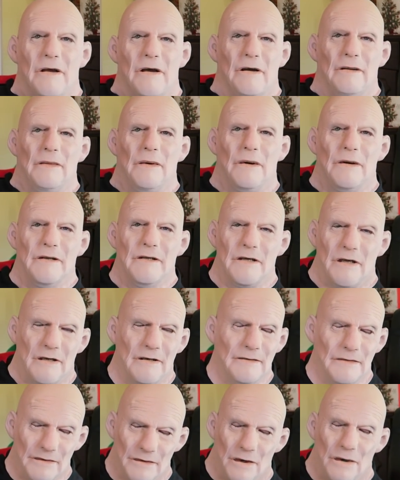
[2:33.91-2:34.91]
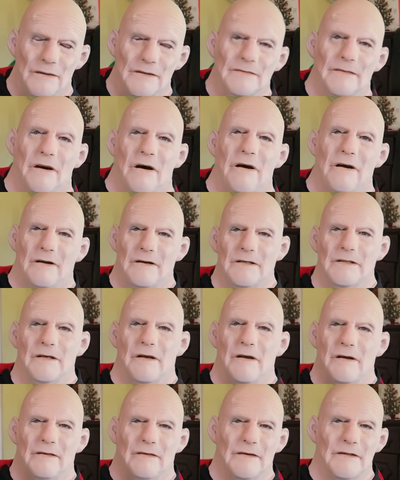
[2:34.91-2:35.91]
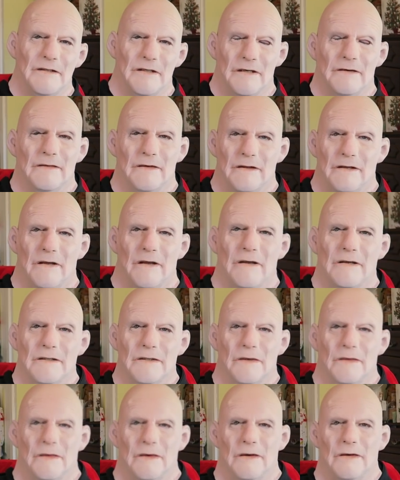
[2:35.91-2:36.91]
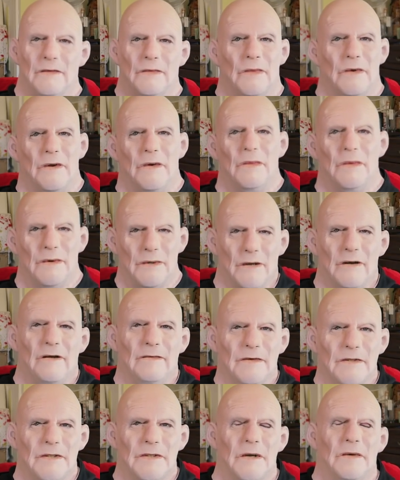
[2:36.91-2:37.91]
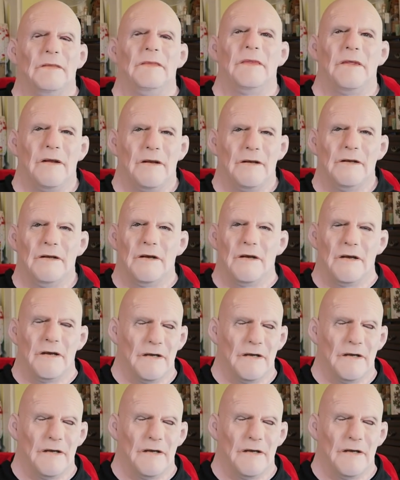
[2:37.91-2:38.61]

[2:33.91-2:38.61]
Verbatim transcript: I'm going to keep those packs for Team of the Year, so we're, we're going to have something